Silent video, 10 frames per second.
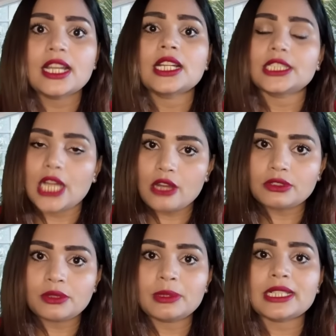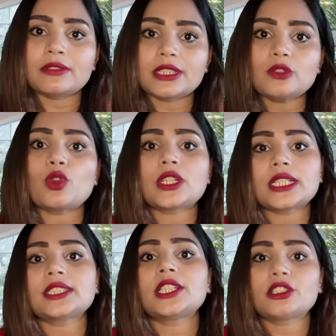Now we will be covering what
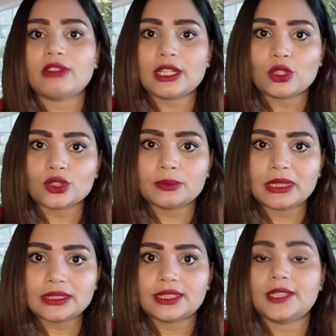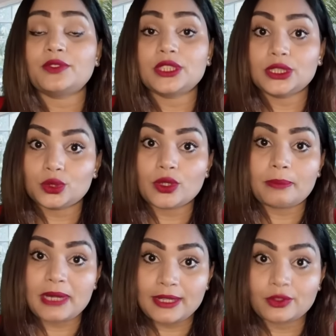are the required documents if we need to
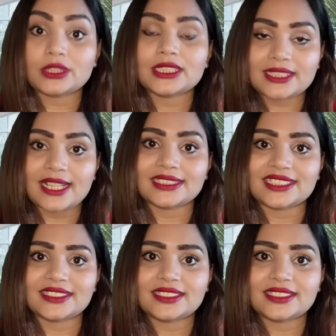apply for this license.